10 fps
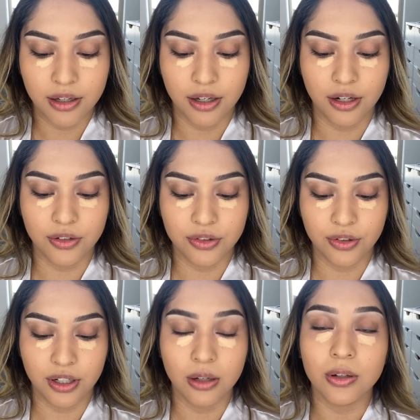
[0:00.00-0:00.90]
you know so
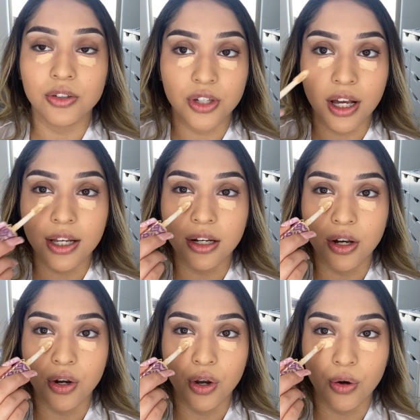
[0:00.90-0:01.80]
anyway she had
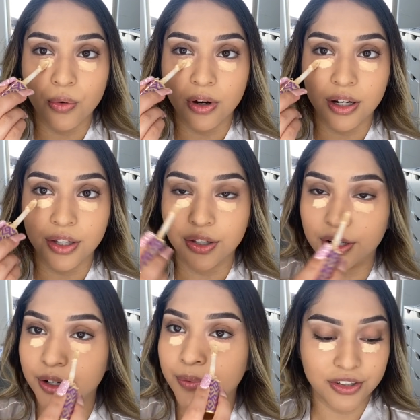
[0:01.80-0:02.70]
no
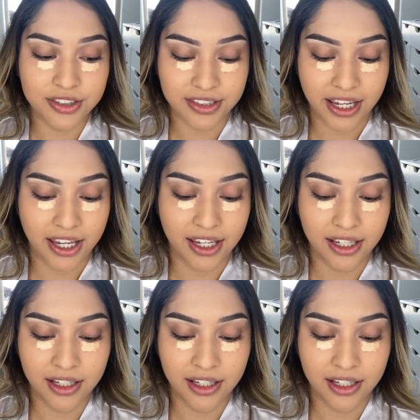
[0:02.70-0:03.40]
other say